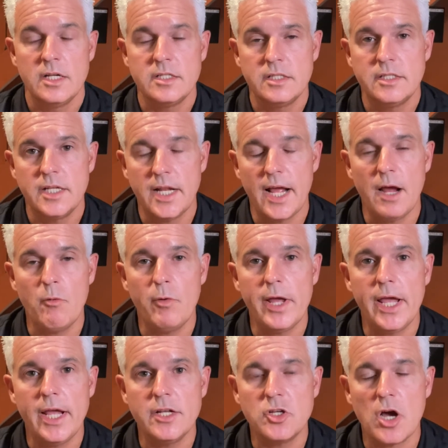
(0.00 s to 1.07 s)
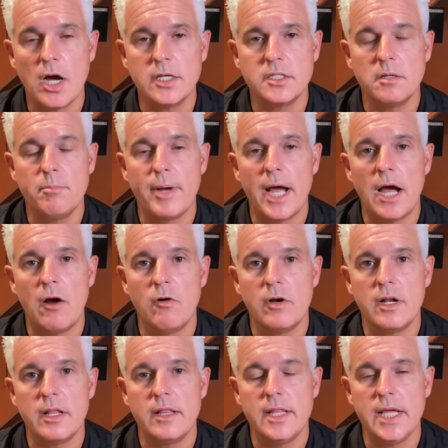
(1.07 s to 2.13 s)
Today we talked about
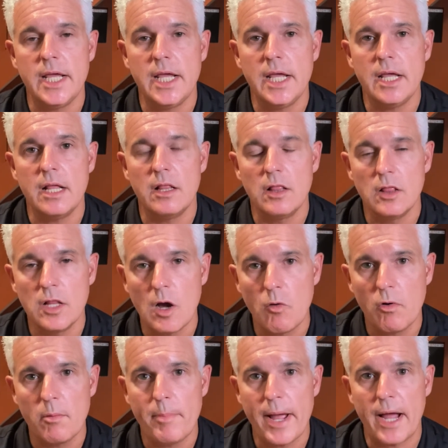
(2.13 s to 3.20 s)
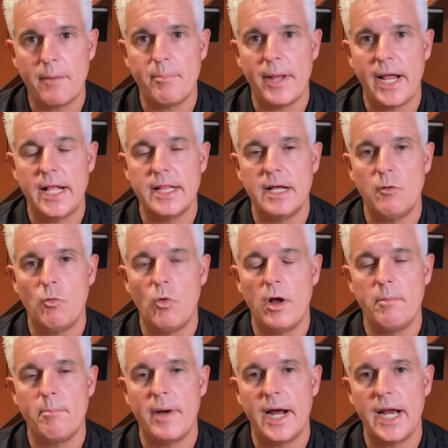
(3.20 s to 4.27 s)
the lower back pain that
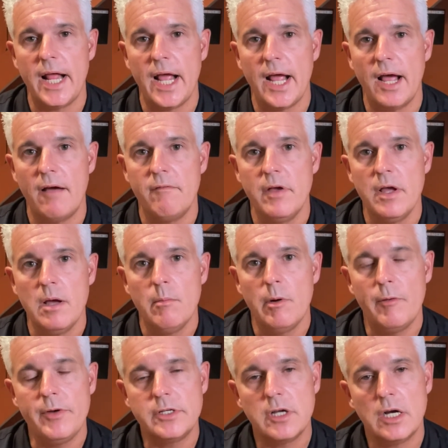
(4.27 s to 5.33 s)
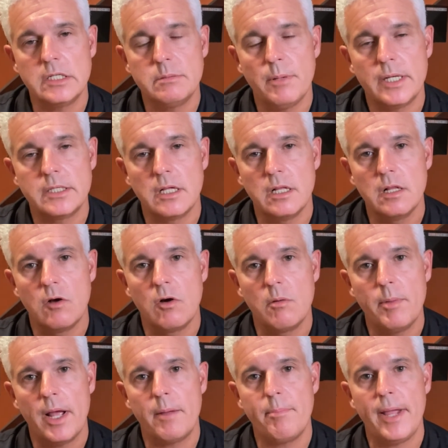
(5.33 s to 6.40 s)
one might have, but we talked about the lower
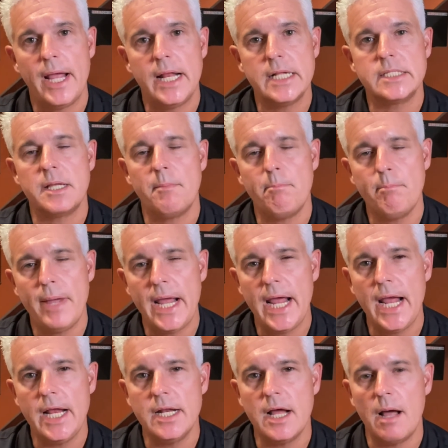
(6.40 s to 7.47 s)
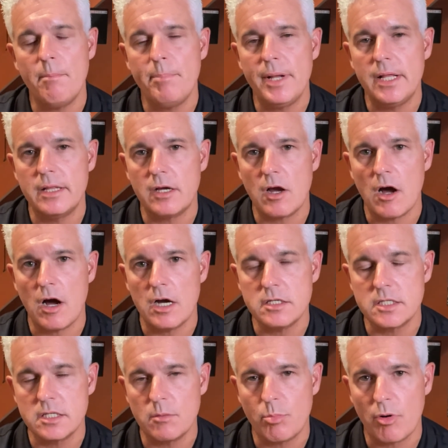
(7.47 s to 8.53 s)
back pain as it may not be the cause
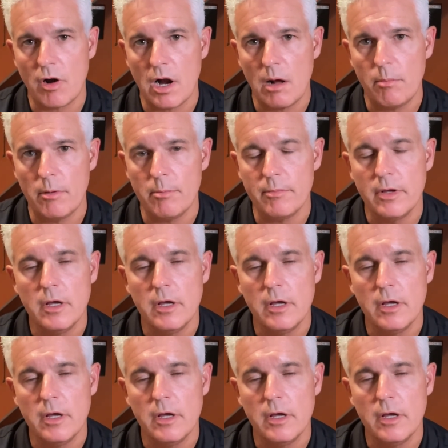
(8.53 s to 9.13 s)
of the problem.